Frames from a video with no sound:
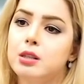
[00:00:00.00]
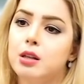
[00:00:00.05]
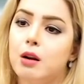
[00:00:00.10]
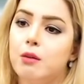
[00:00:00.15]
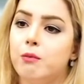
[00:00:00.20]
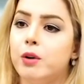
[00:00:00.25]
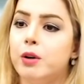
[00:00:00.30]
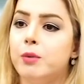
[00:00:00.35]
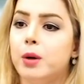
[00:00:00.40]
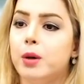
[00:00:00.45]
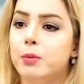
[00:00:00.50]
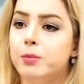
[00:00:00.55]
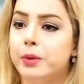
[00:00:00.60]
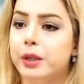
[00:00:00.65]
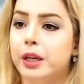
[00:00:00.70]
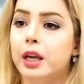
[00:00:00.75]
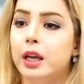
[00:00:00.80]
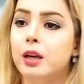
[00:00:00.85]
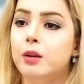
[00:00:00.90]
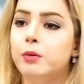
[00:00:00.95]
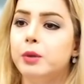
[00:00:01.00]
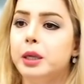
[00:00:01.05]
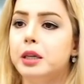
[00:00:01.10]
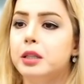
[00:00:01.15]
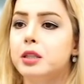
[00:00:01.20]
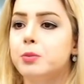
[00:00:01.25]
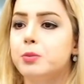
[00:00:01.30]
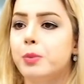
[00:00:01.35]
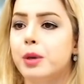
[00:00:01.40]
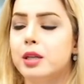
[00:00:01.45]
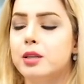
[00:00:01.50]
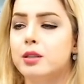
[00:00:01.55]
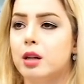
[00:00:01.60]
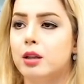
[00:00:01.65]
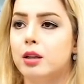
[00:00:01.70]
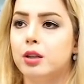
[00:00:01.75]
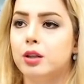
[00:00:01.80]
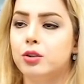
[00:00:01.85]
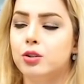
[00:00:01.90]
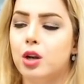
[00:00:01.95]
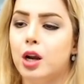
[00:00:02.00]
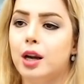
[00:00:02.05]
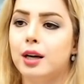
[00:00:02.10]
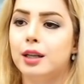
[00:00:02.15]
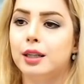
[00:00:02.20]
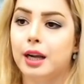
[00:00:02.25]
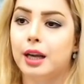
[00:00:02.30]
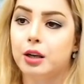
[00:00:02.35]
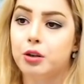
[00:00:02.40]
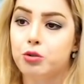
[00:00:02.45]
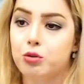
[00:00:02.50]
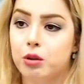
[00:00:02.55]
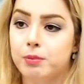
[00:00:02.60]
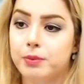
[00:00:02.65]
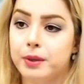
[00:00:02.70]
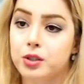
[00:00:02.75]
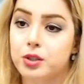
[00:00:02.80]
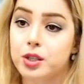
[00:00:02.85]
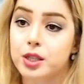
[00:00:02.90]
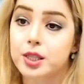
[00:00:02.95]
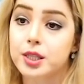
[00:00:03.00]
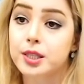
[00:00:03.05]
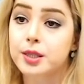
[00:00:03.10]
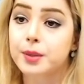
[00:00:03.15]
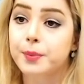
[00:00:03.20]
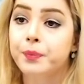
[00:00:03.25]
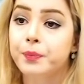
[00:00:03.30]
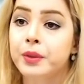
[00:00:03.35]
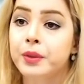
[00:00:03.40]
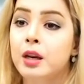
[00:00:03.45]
nonverbal behaviors based on entirely actual patients.